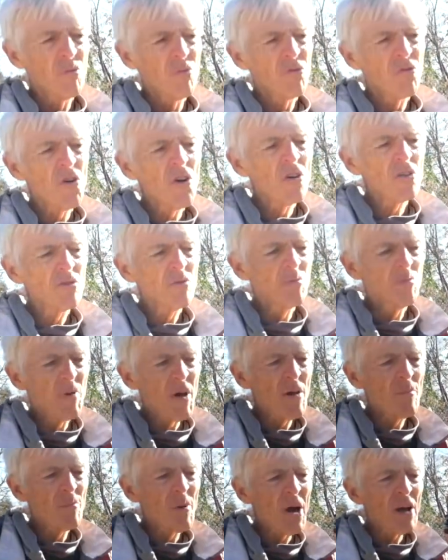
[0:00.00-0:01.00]
first
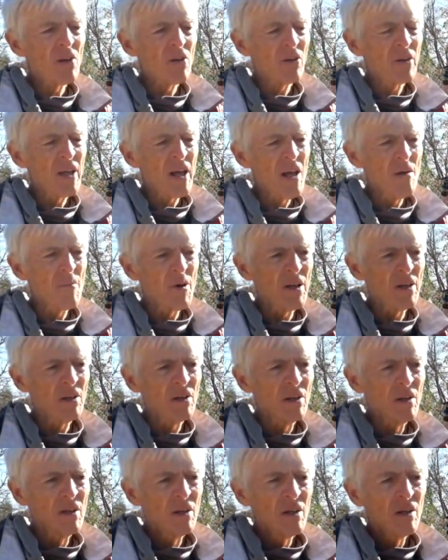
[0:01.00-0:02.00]
Ben Butler came and
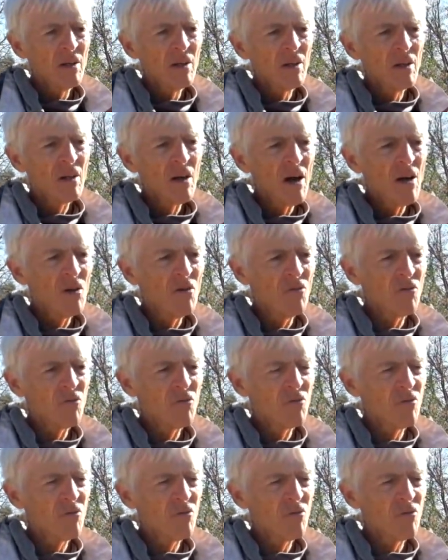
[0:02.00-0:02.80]
kind of